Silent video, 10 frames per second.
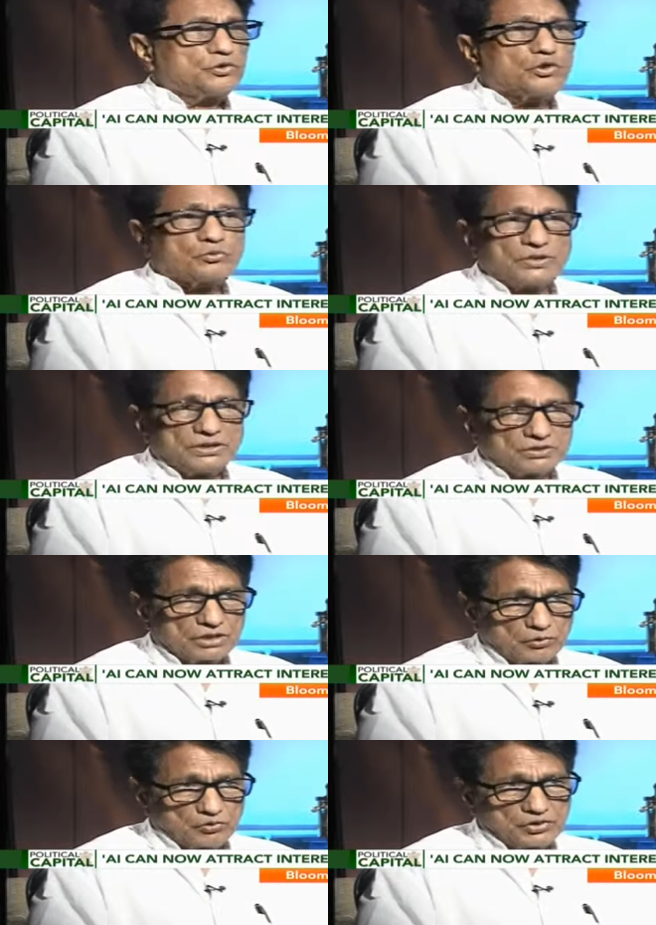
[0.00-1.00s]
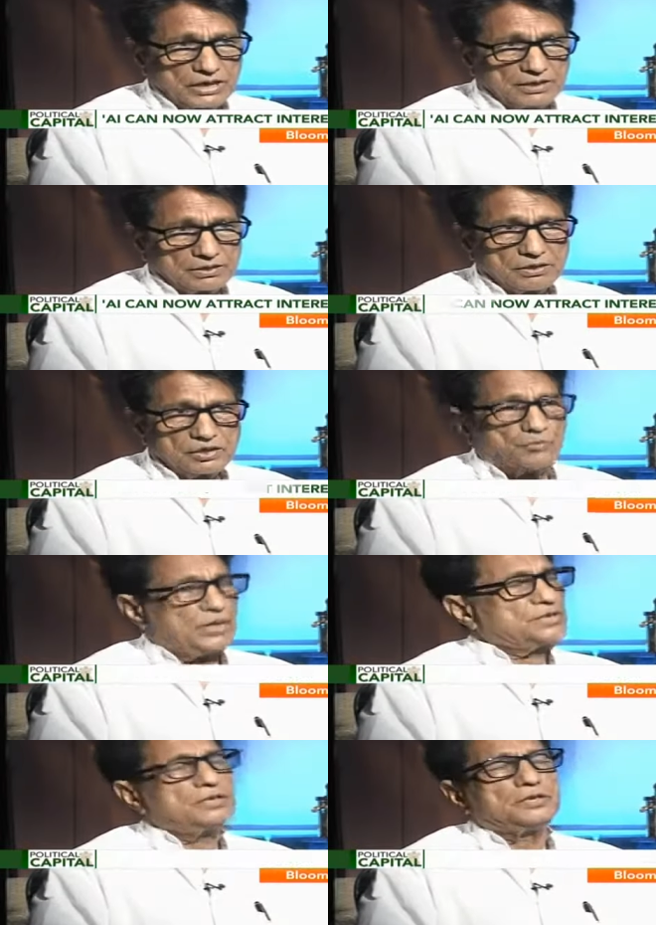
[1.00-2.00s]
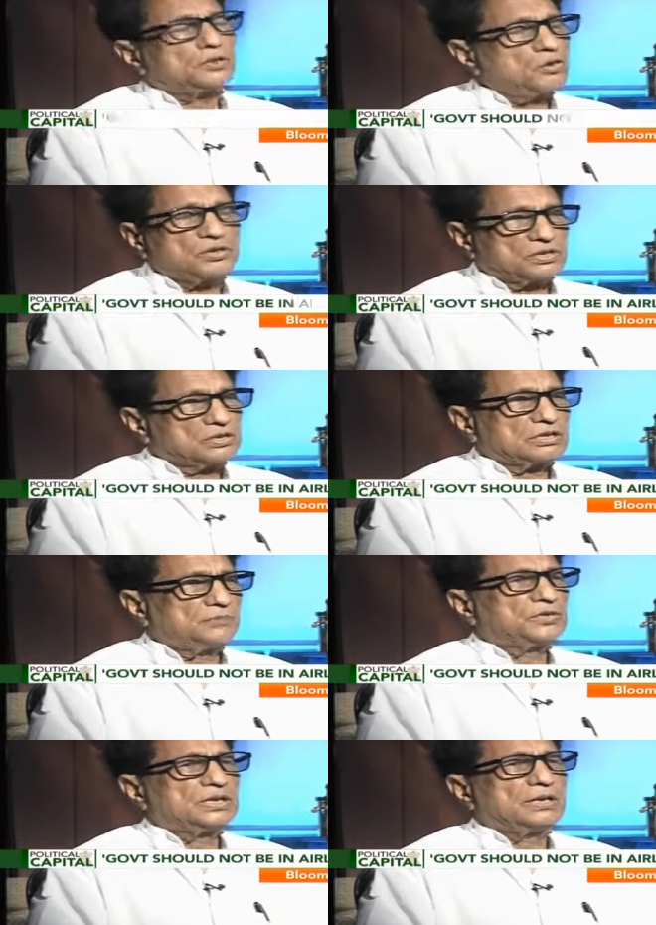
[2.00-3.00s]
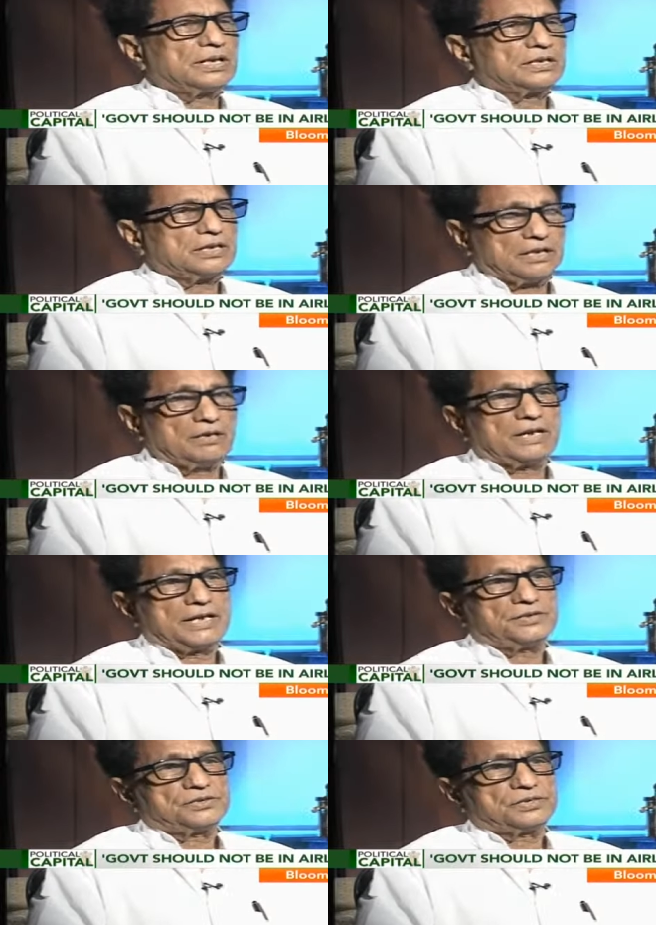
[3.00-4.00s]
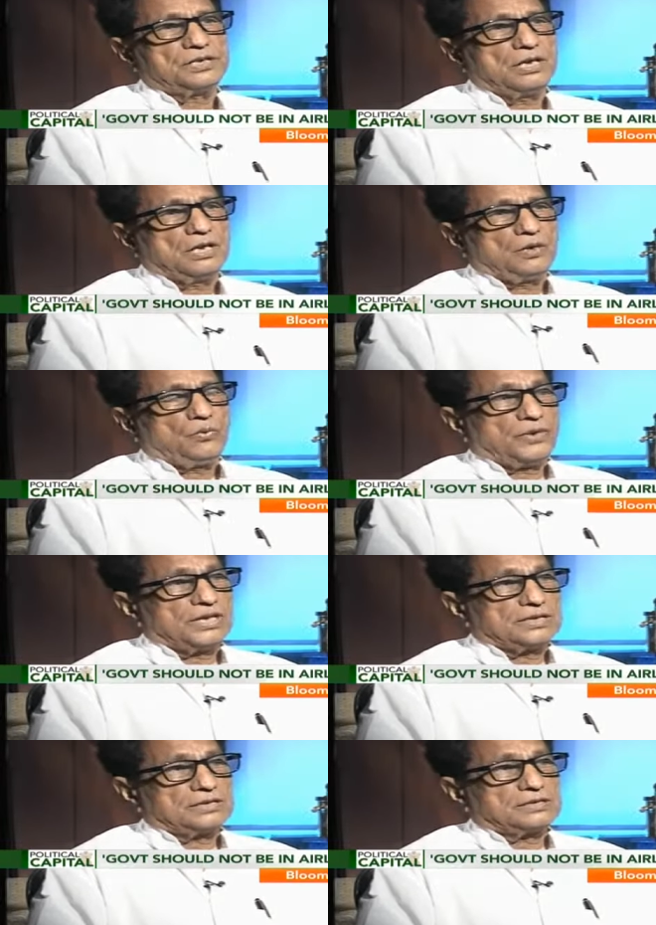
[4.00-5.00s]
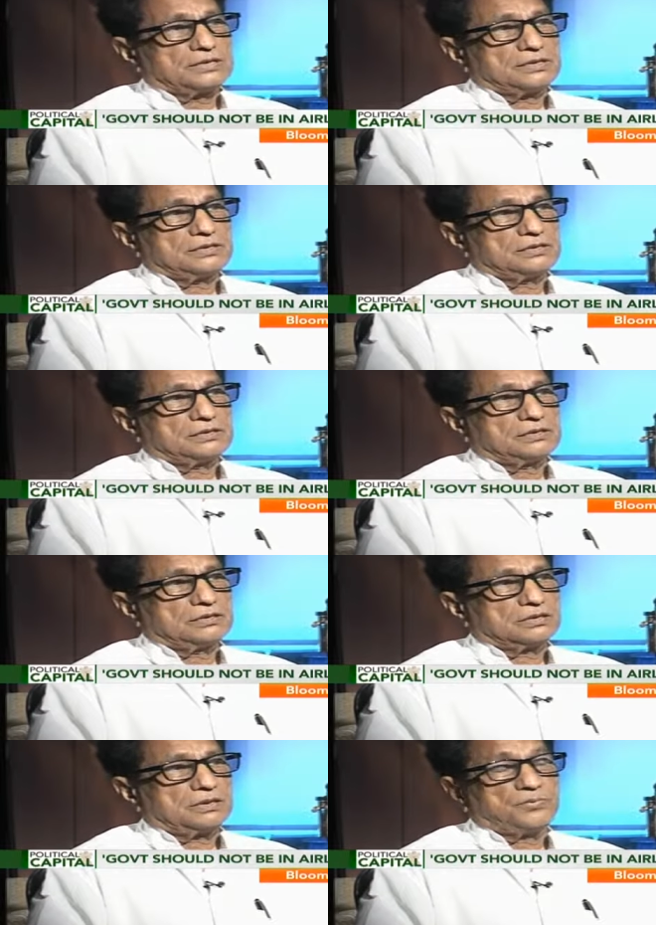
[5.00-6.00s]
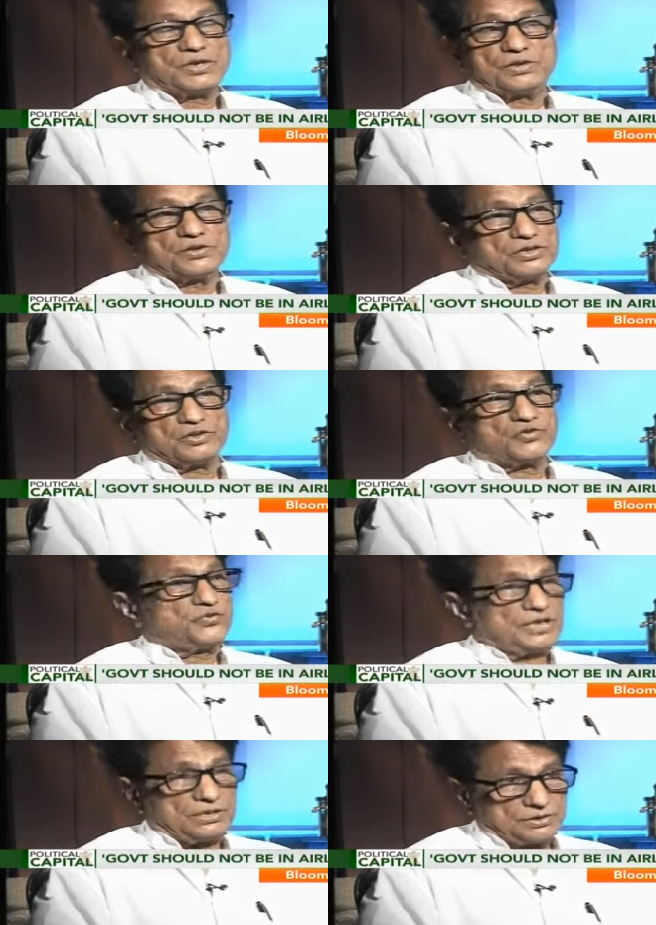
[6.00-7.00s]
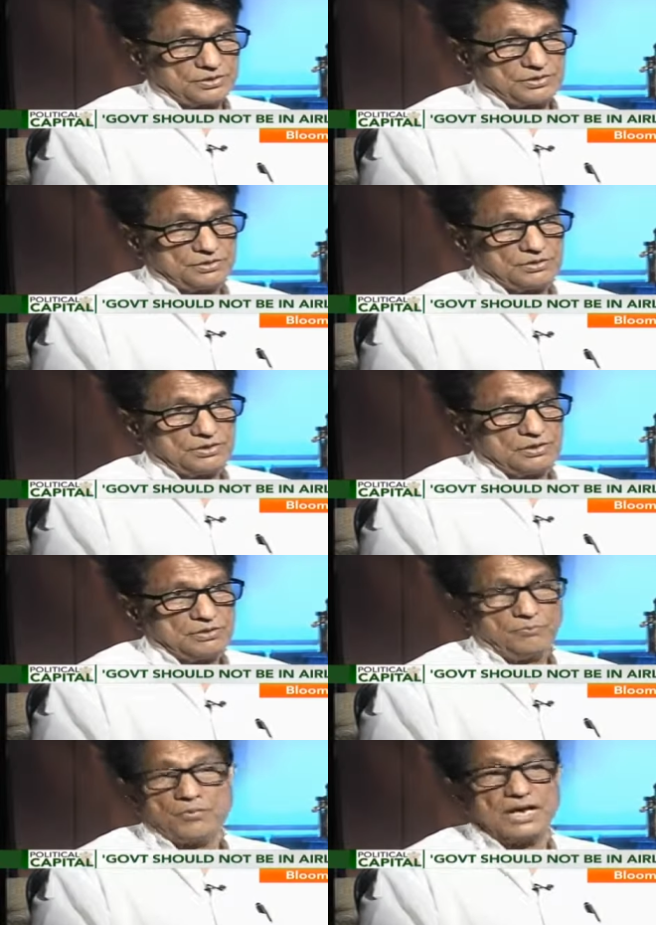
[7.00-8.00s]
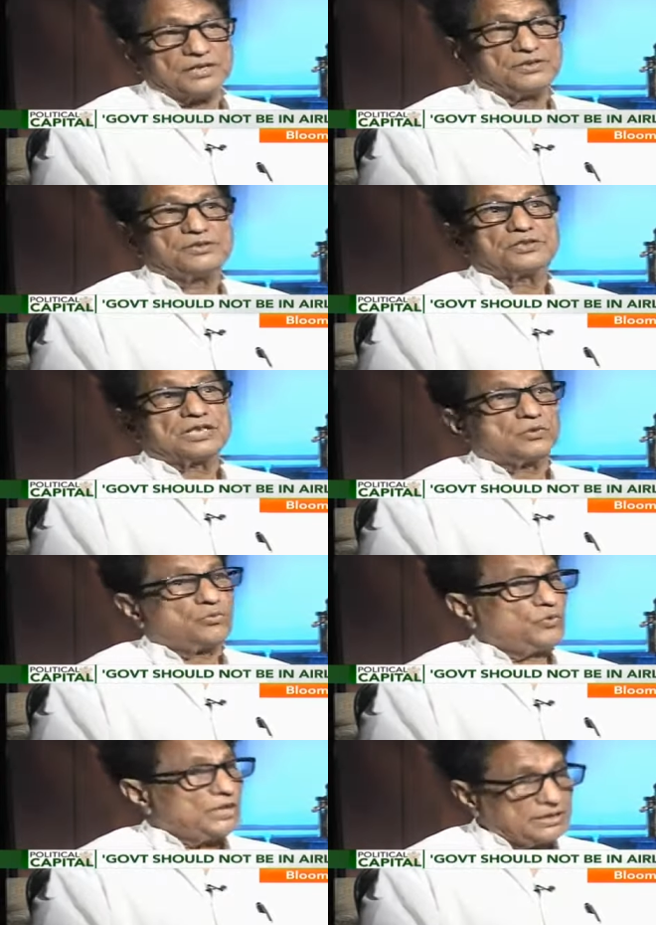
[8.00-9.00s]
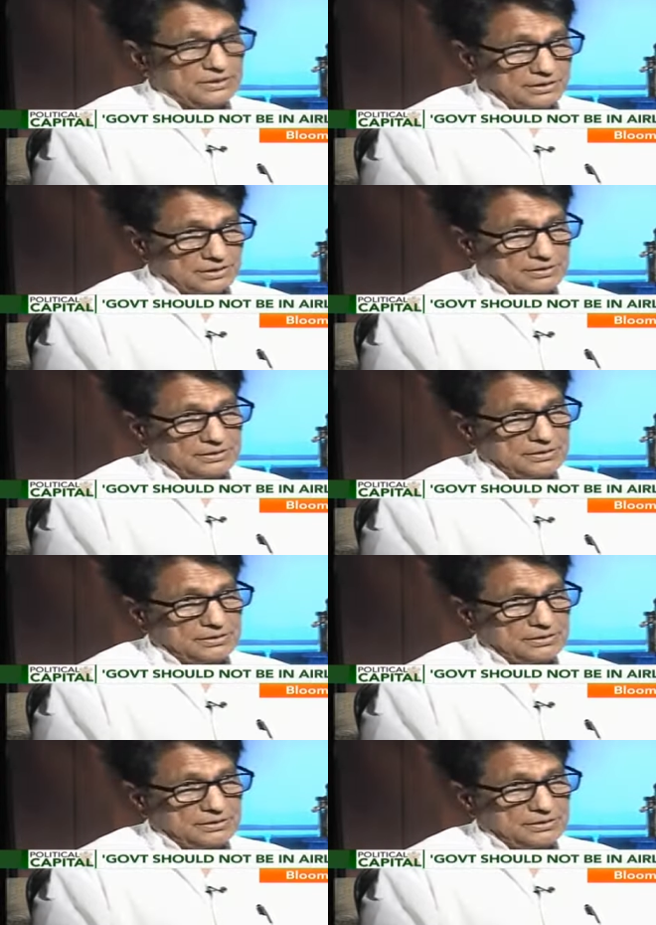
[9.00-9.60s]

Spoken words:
not be in the service sector, especially not something like airlines, where competition is fierce, margins are very thin,